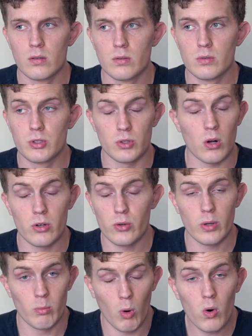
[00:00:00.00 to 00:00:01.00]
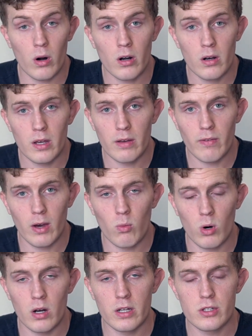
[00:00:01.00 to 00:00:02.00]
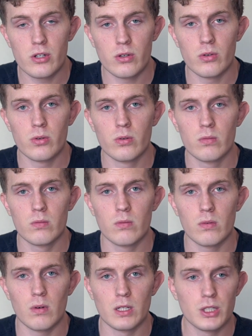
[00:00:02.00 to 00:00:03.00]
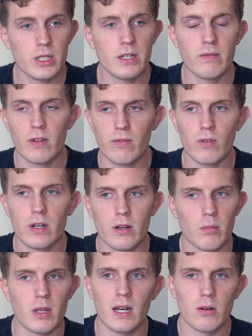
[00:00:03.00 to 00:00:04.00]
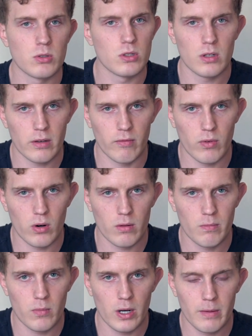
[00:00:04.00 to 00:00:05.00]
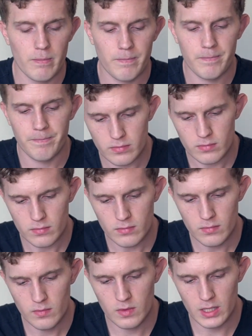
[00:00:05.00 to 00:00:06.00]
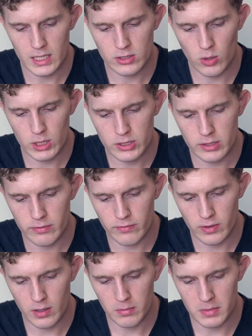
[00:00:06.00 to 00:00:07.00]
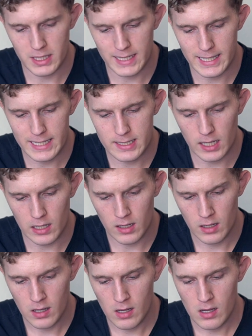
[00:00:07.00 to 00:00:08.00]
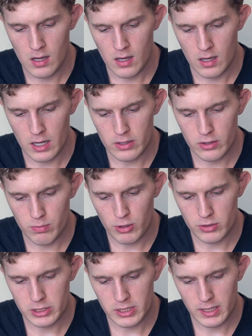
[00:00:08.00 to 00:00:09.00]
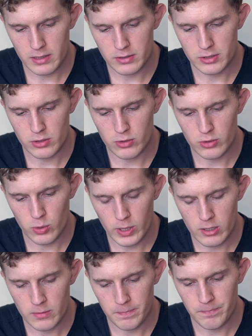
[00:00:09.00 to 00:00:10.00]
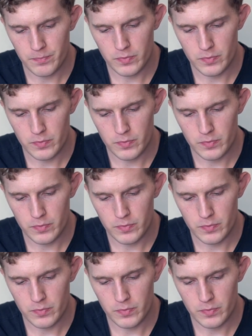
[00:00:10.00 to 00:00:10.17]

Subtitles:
start doing more if I wanted to achieve the freedom that I was looking for, right? Next question from Nikita. How do you approach sales through Twitter